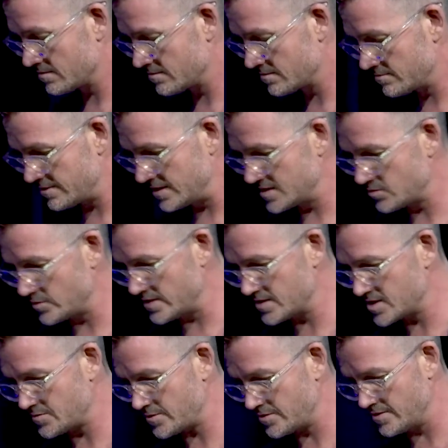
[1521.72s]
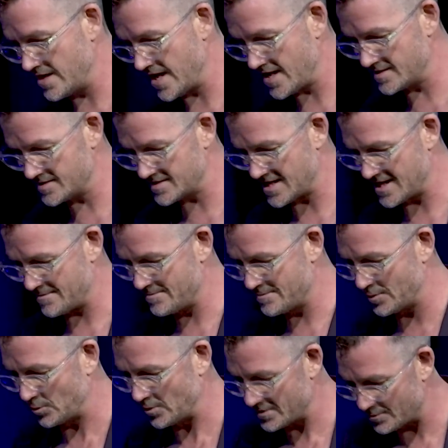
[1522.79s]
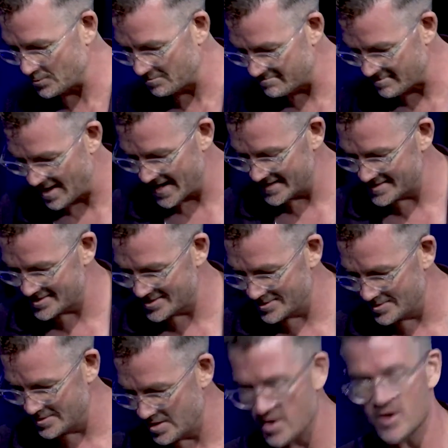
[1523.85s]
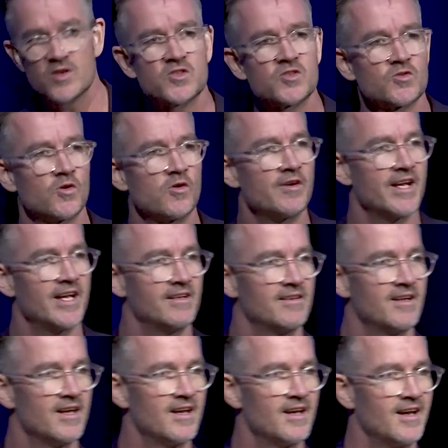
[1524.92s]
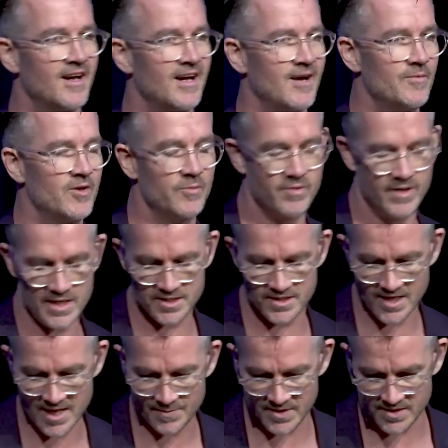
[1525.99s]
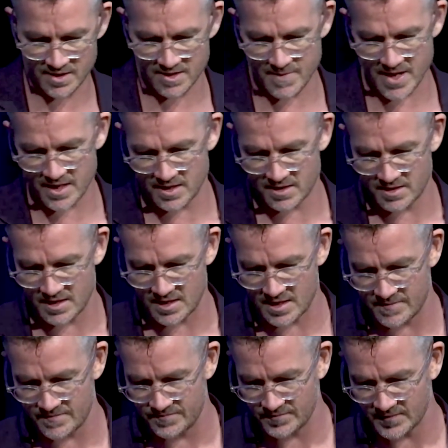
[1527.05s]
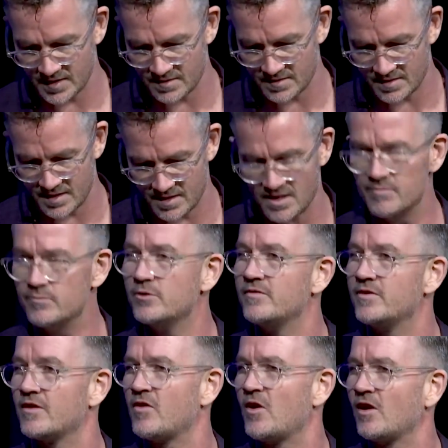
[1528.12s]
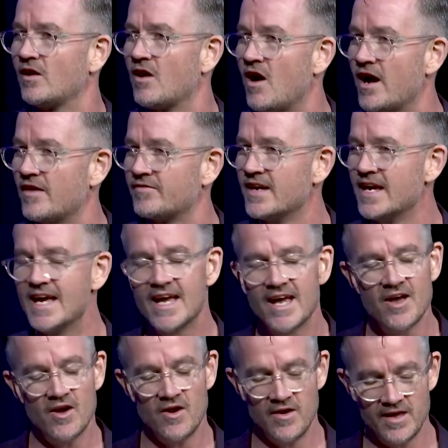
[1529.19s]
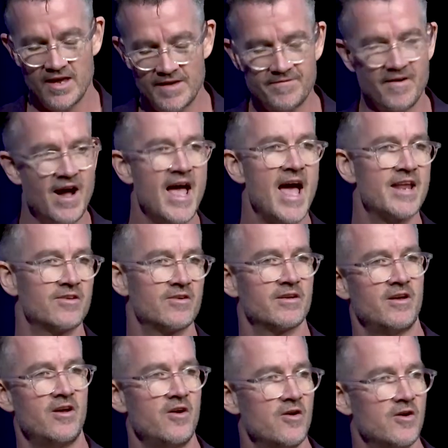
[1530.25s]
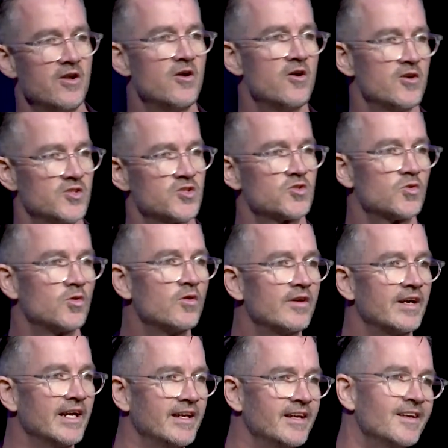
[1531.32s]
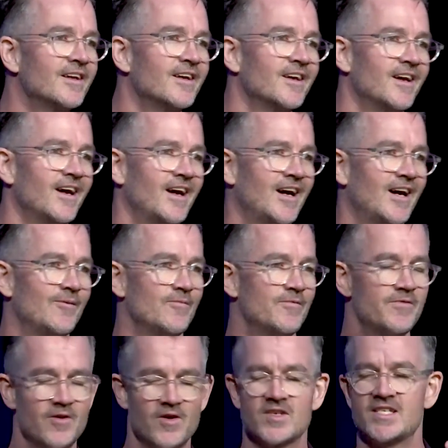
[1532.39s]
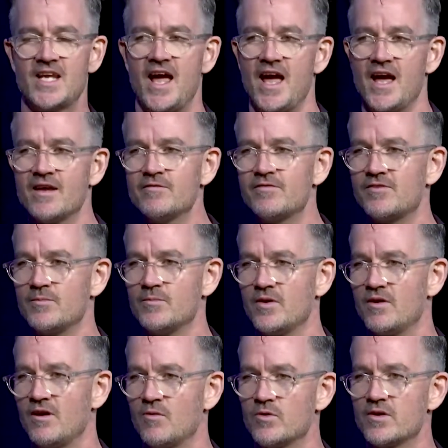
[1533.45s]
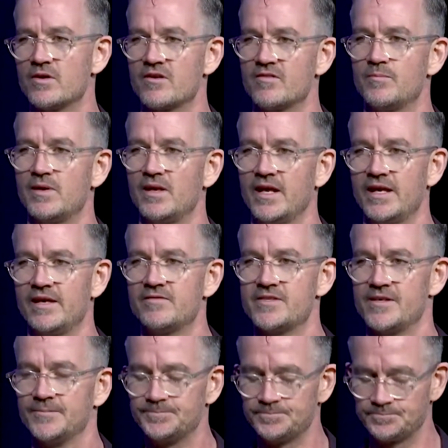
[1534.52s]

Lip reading: Reese Witherspoon has bought the rights to her story, and her production company is going to make a movie of her life. If I had not heard her story firsthand from her, I would not have believed it.